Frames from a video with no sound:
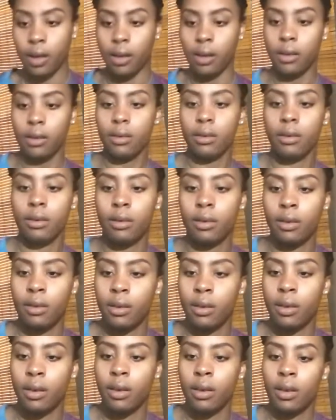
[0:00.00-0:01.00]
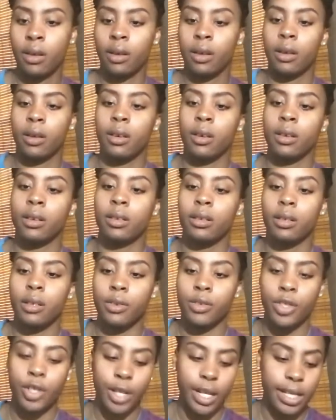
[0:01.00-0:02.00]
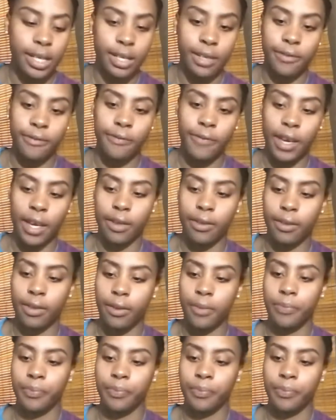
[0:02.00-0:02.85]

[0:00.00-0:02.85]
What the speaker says: Okay. So trust and faith.